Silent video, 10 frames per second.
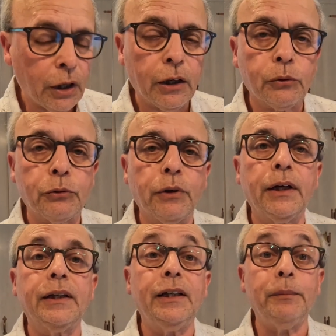cars were
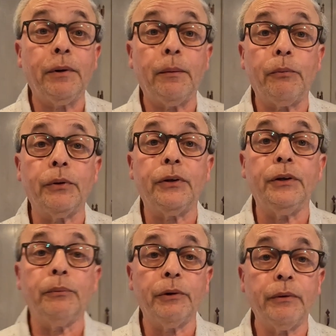trying to keep up with
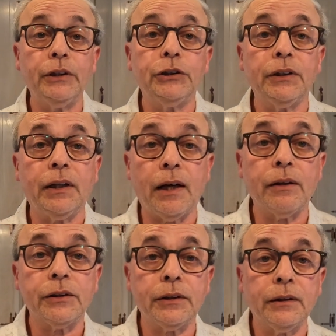the rear engine
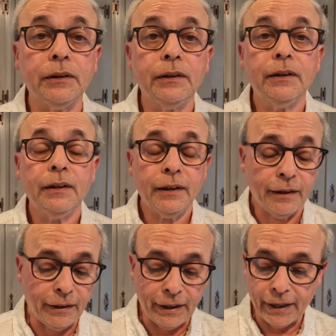cars,
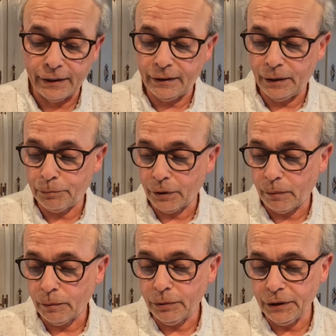that they
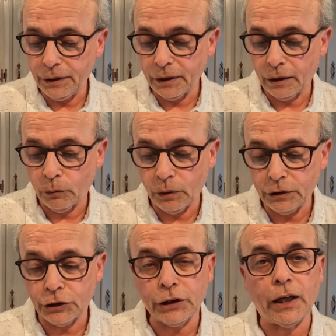probably
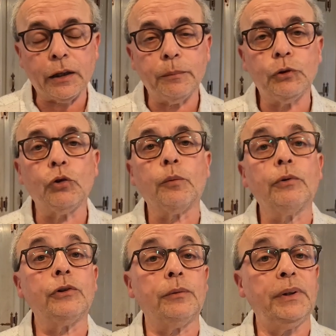went to shock
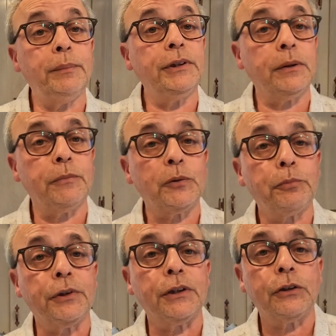absorbers and maybe some
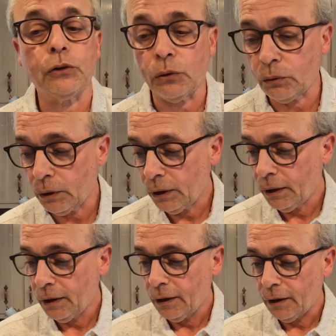springs. So
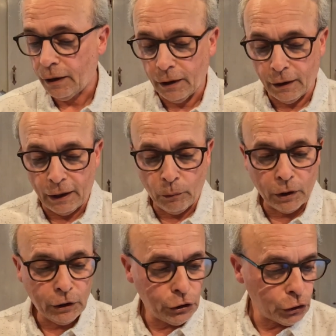I
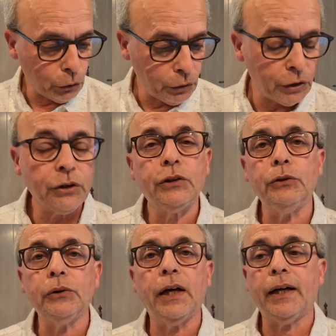wanted to show this to
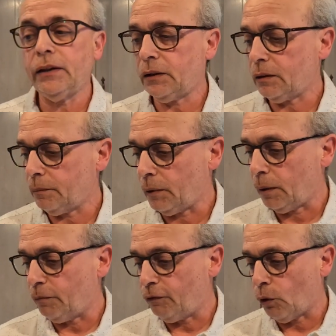you guys
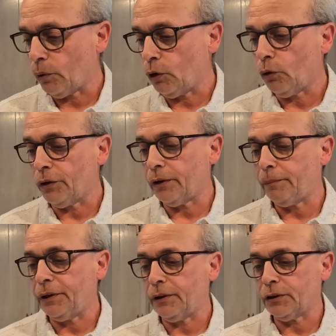before we go there,
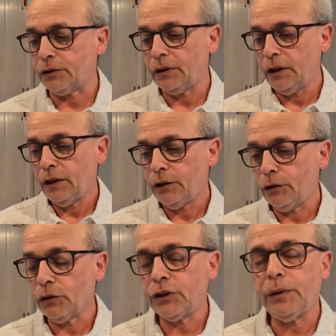because
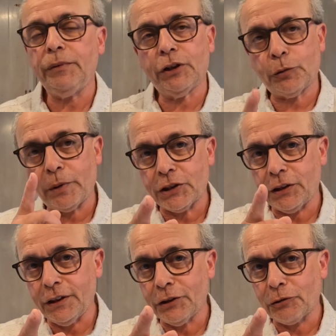you'll see me
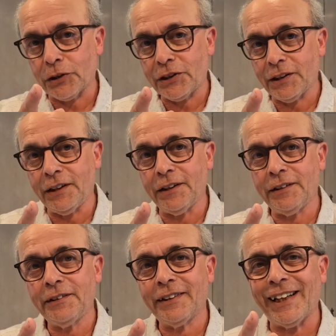especially interested
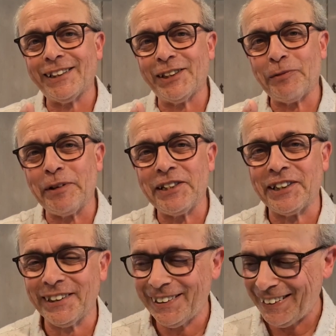in that
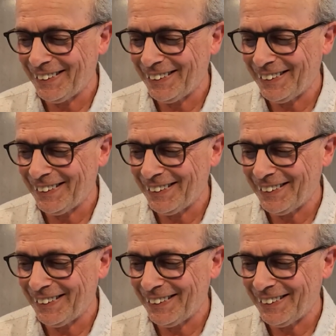suspension.